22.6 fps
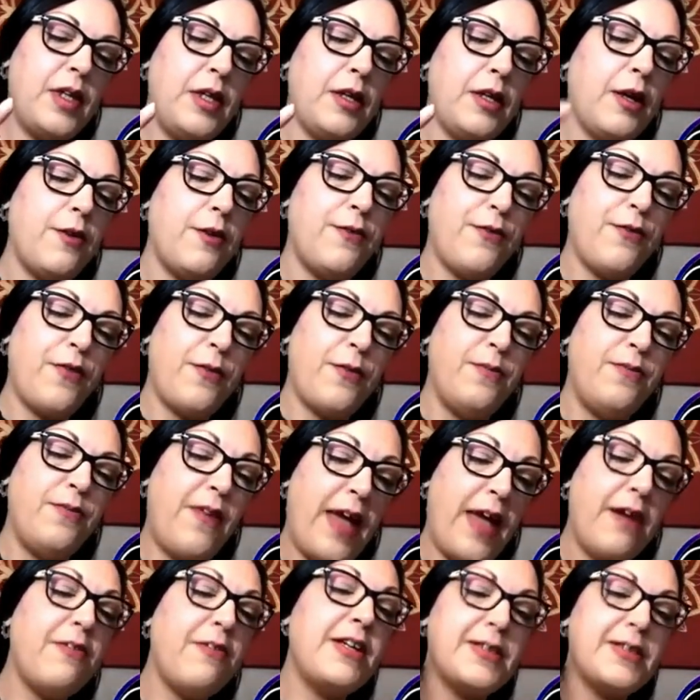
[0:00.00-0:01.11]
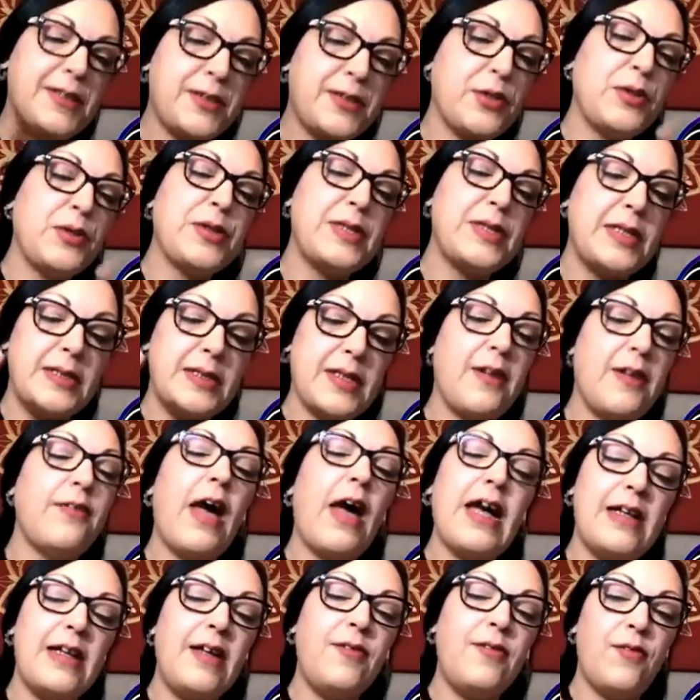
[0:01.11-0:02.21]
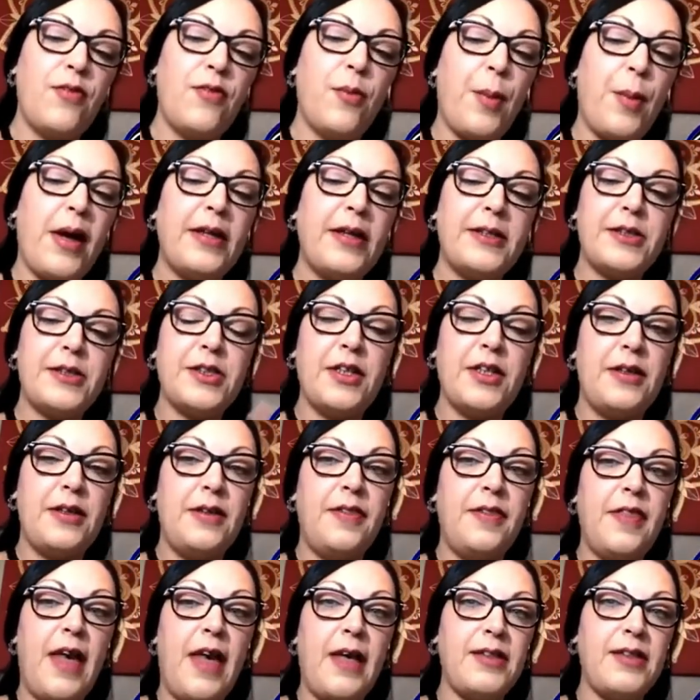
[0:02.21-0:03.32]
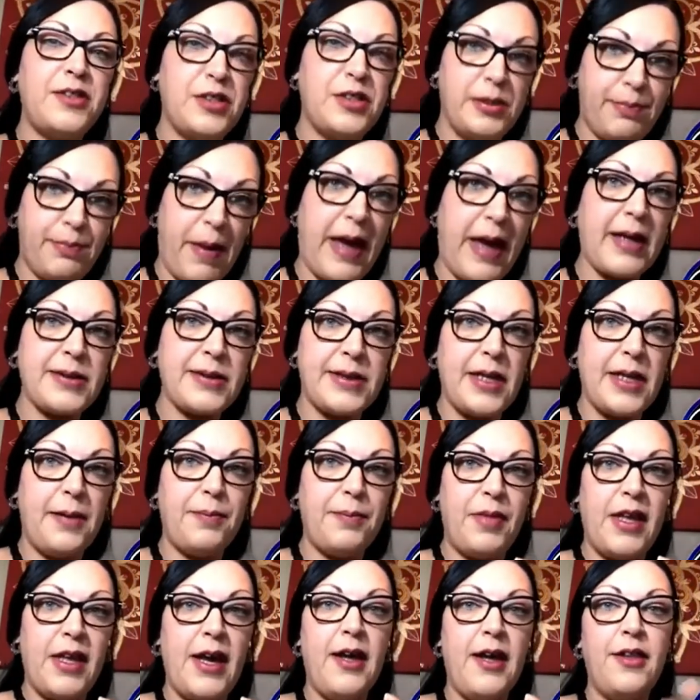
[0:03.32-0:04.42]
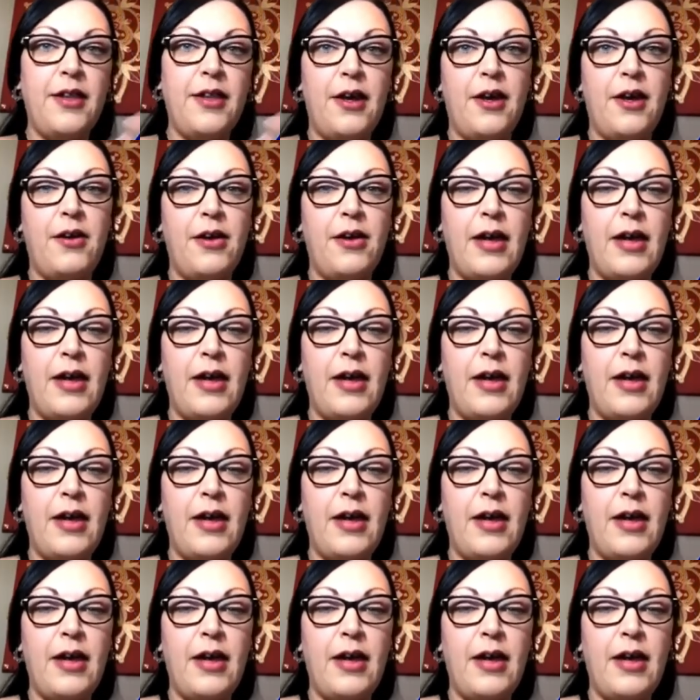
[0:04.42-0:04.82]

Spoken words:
From various sources, I've had information that just backs up the other,